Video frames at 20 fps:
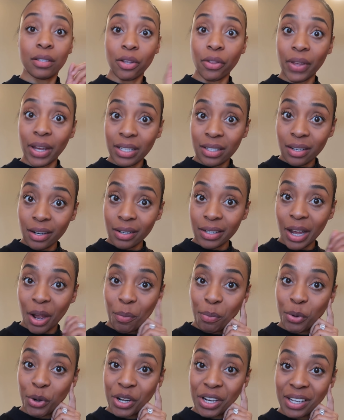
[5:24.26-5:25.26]
So that turned
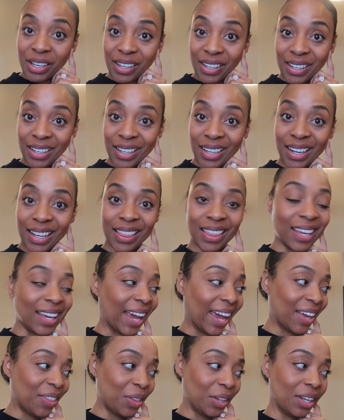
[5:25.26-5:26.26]
out pretty good. I
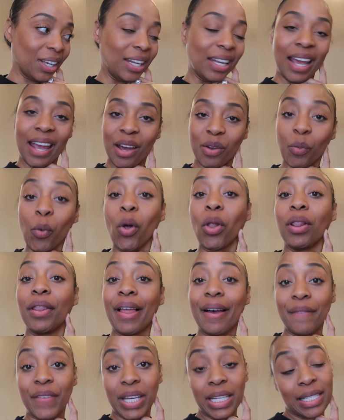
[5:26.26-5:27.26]
think Anthony and Ann will
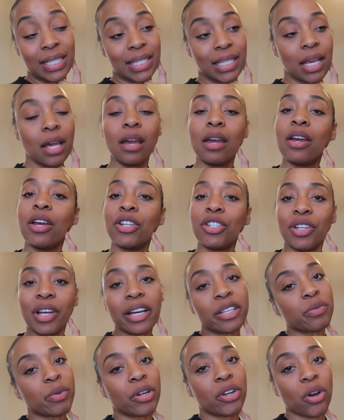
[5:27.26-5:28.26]
love it. Do you
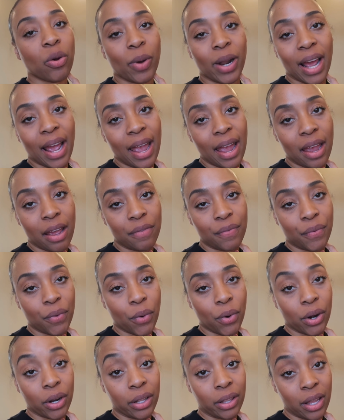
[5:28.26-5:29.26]
guys wanna know what I had
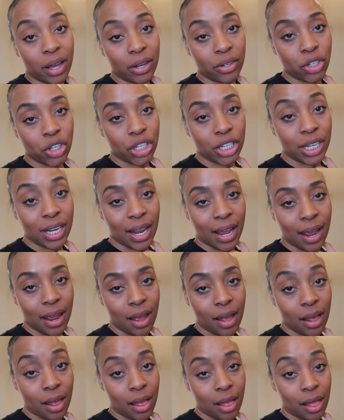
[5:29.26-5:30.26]
for lunch
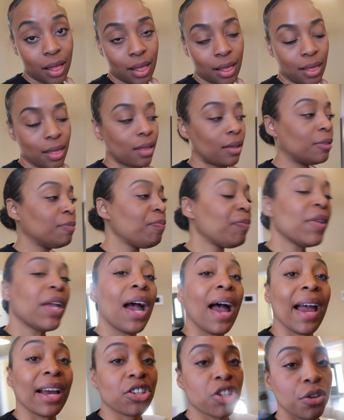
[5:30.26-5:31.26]
today?
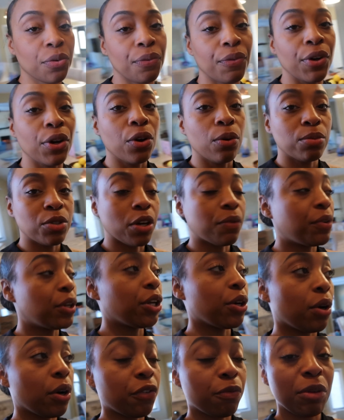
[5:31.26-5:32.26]
I actually filmed a
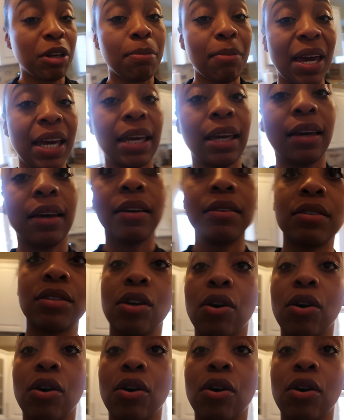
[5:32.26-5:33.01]
video of me making it,